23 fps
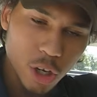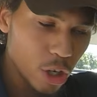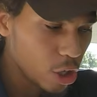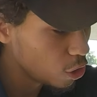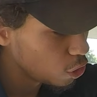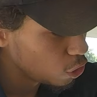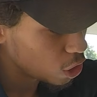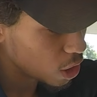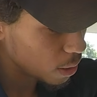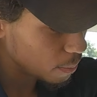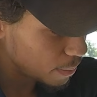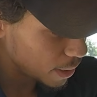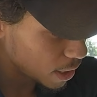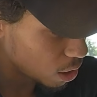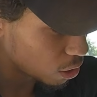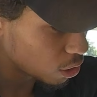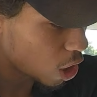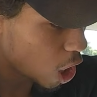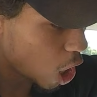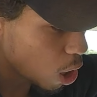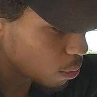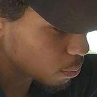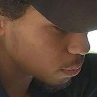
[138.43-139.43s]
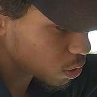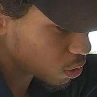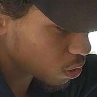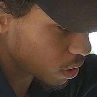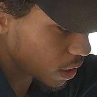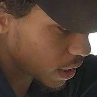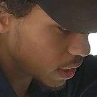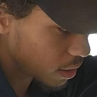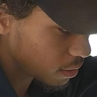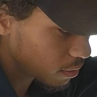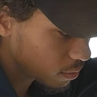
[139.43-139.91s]
You could be on the home
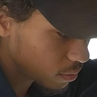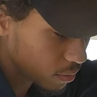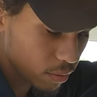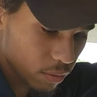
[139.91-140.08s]
screen